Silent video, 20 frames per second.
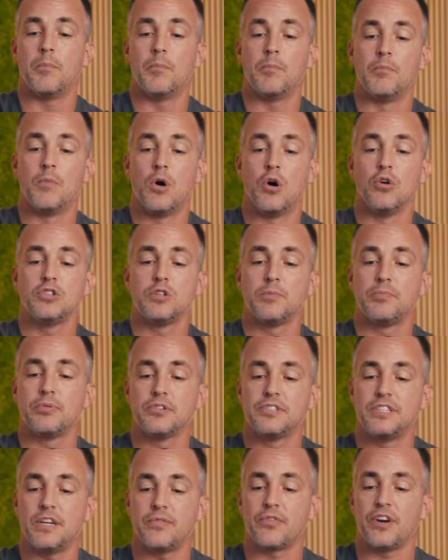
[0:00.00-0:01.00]
multiple
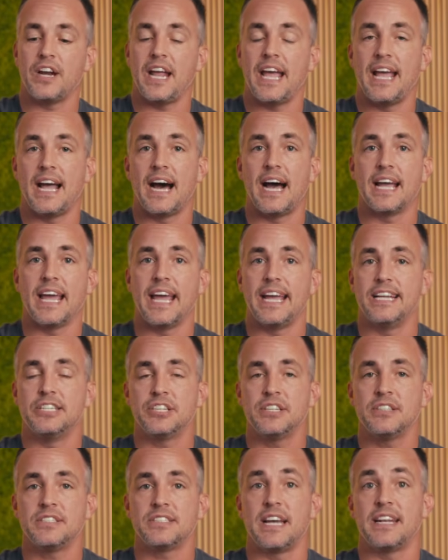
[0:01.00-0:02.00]
different AI
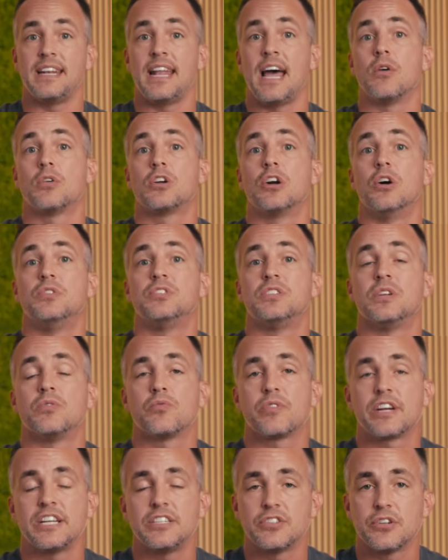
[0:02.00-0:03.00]
agents that now goes and
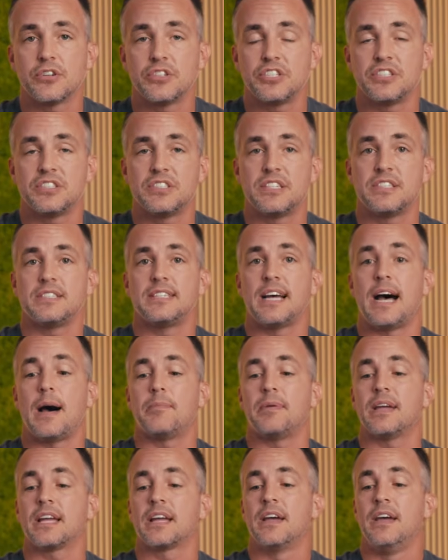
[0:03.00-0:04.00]
researches this
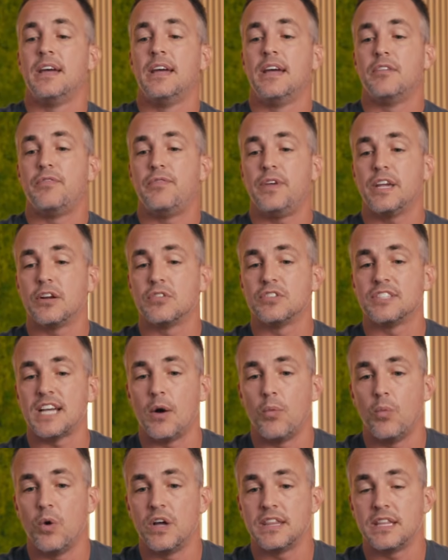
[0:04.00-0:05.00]
topic, figures
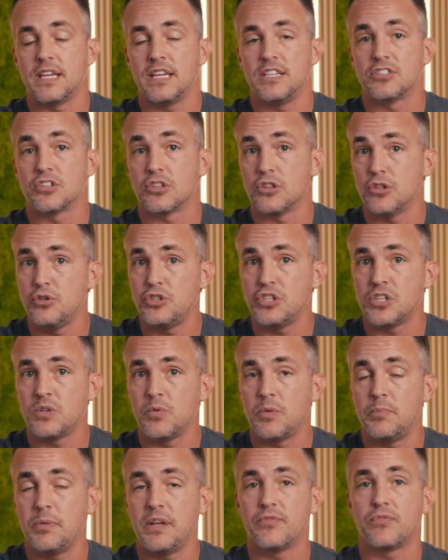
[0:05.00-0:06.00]
out what the solution
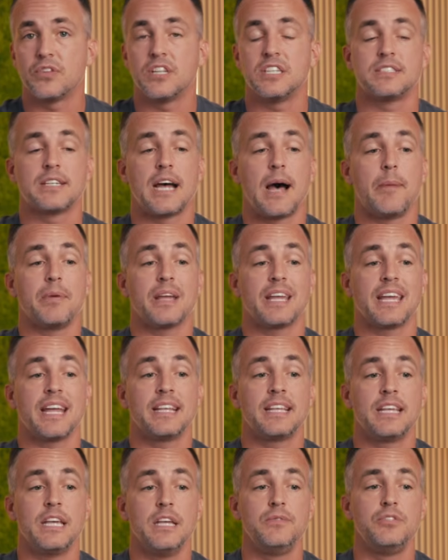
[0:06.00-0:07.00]
would be for this topic,
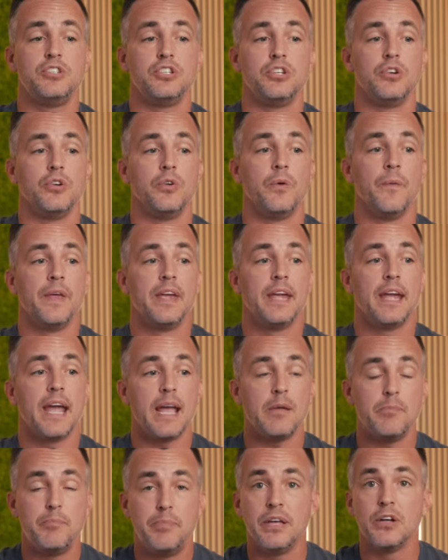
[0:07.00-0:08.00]
and gives you
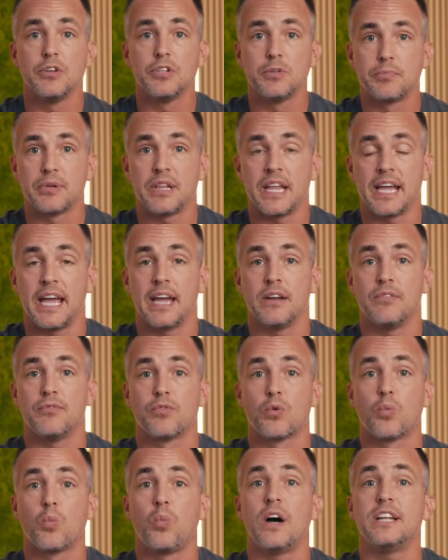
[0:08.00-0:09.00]
a build plan
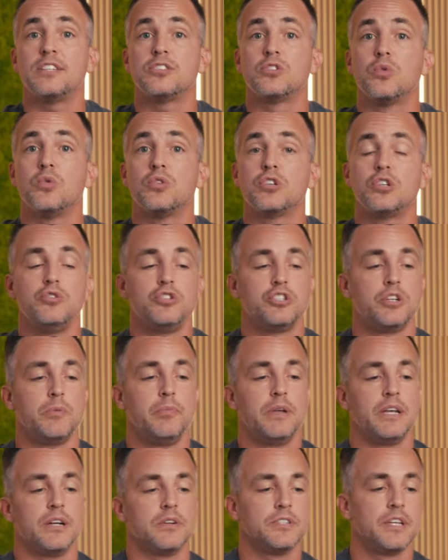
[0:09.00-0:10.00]
for what tool you should
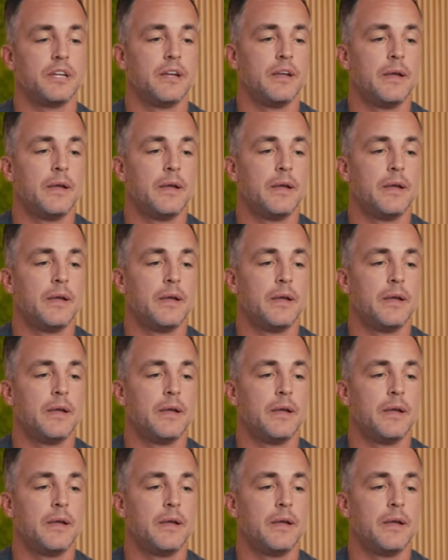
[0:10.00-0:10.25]
build.